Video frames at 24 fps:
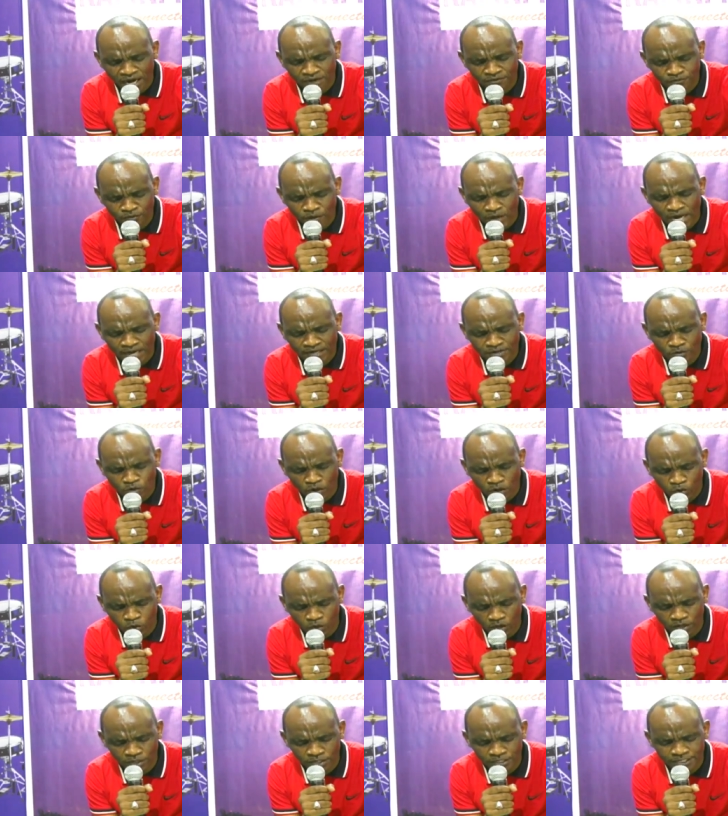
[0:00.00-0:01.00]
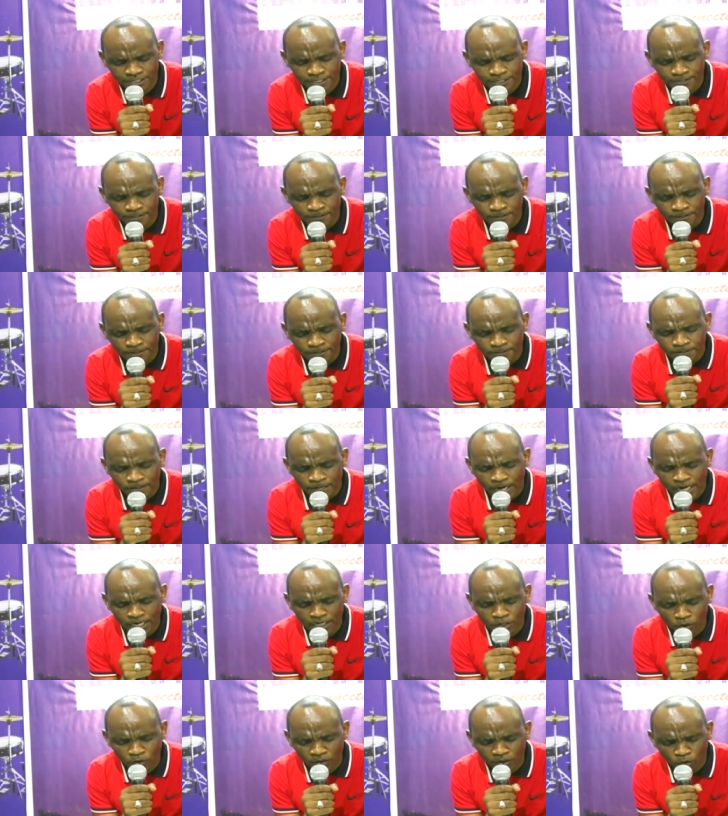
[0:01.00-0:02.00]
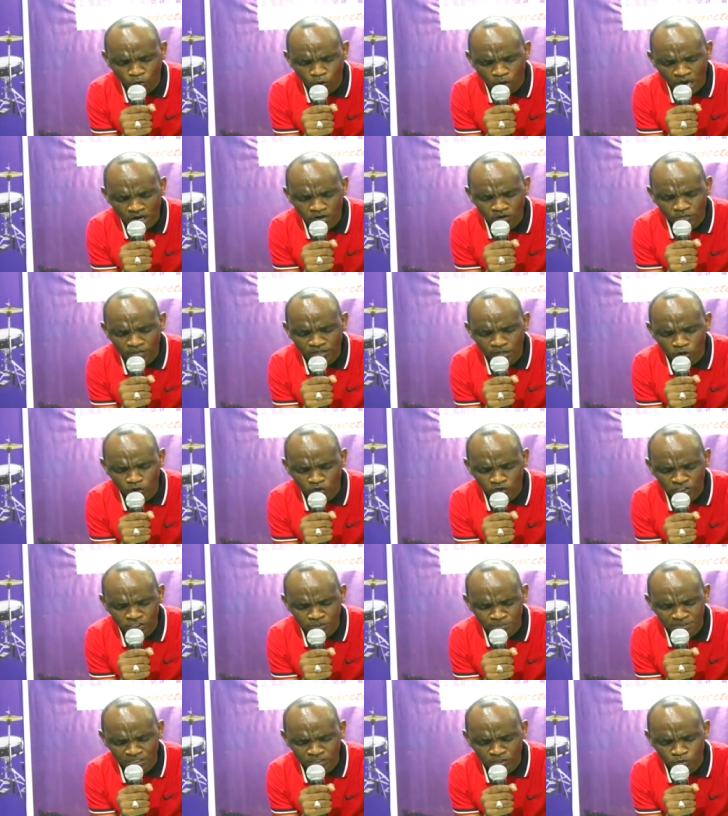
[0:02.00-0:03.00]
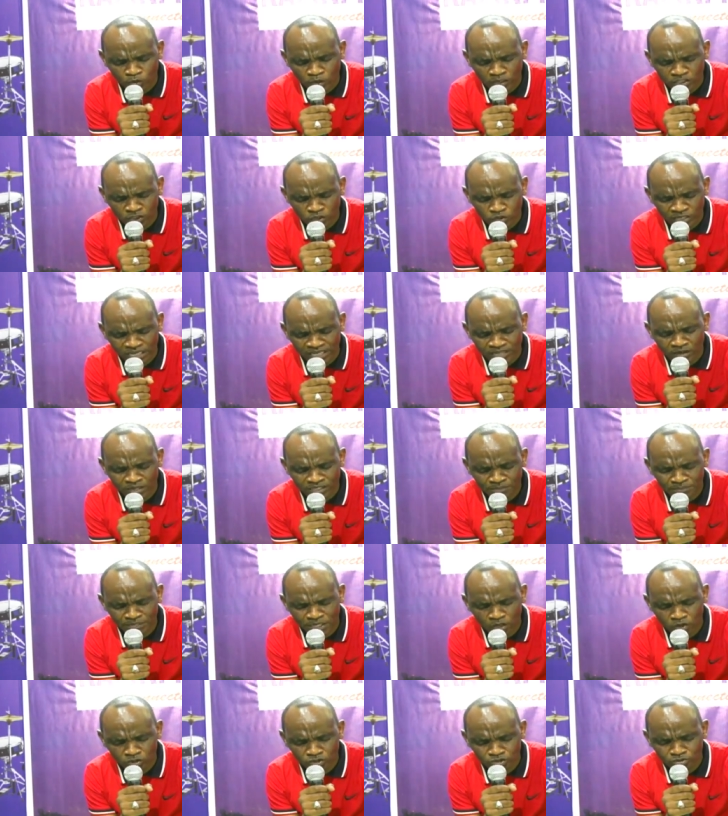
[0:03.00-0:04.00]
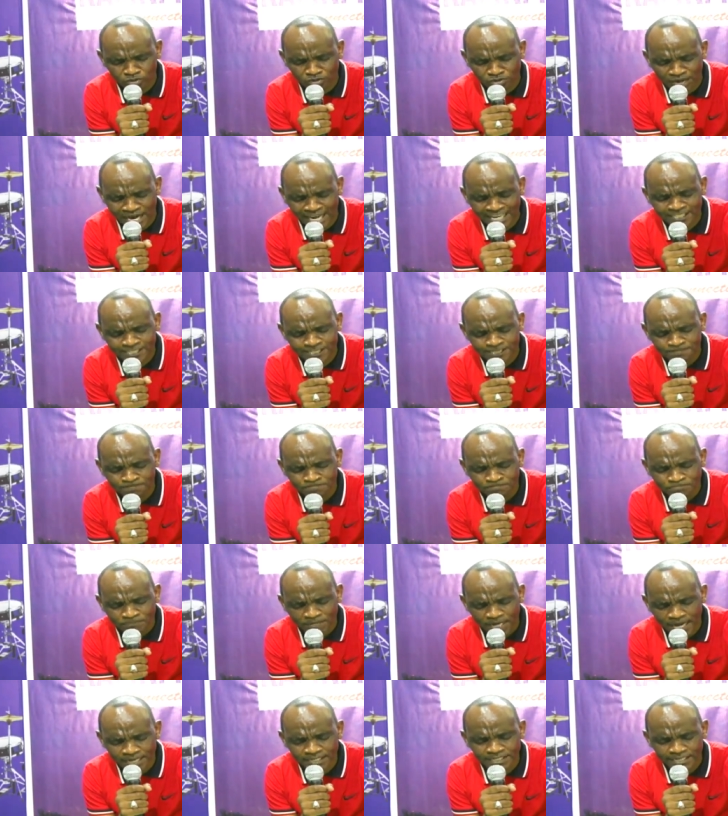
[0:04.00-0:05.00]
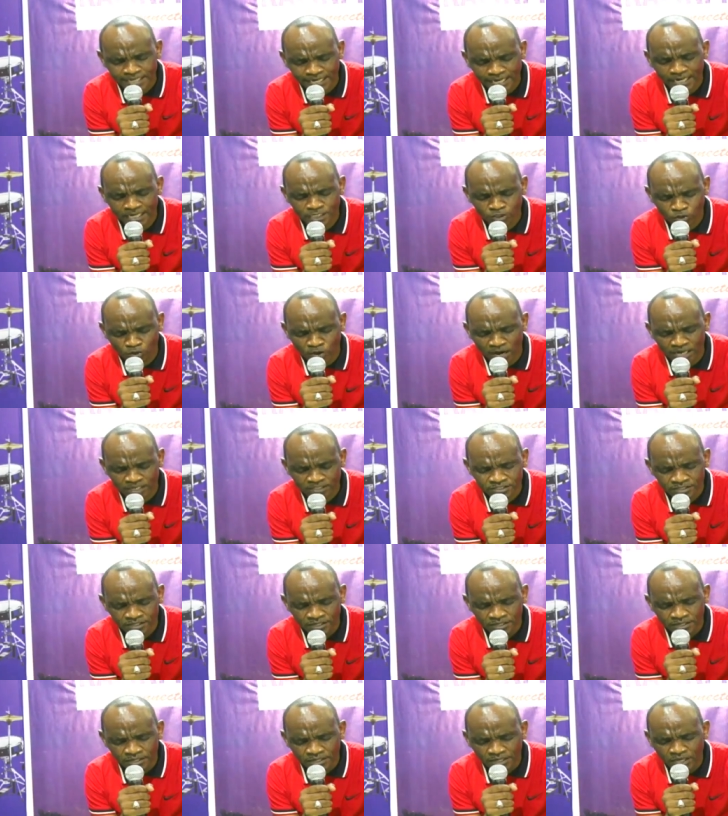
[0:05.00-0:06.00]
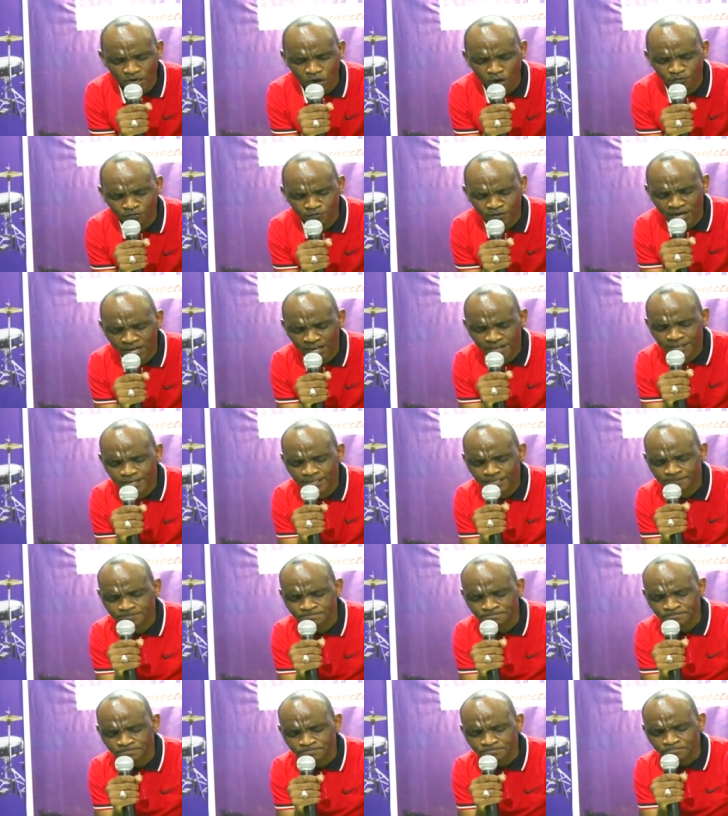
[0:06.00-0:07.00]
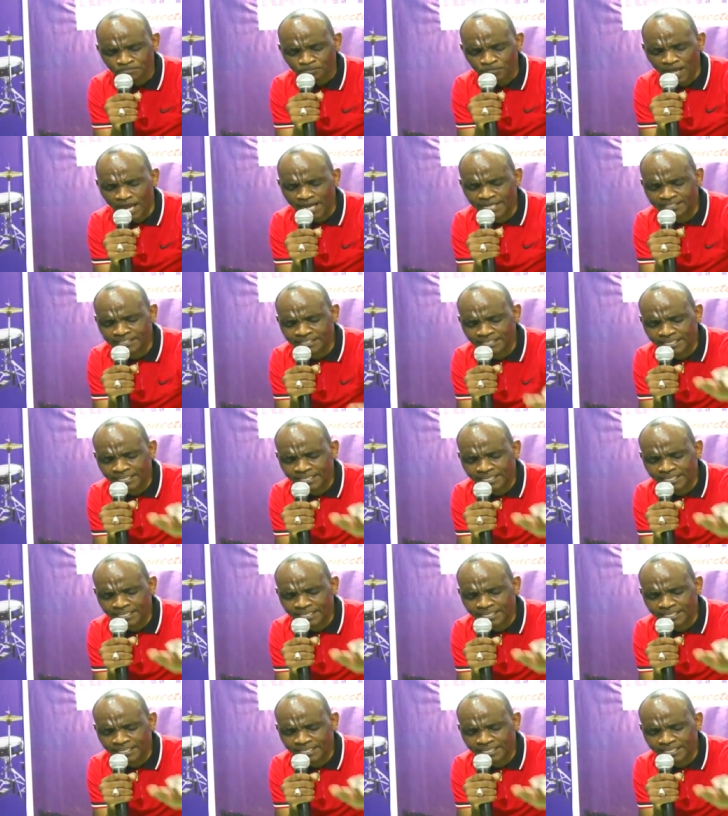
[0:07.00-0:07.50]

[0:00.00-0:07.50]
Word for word: heard your word. And look, the work of the Holy Spirit is to take that belongs to Christ and it to us. Now, Father, I declare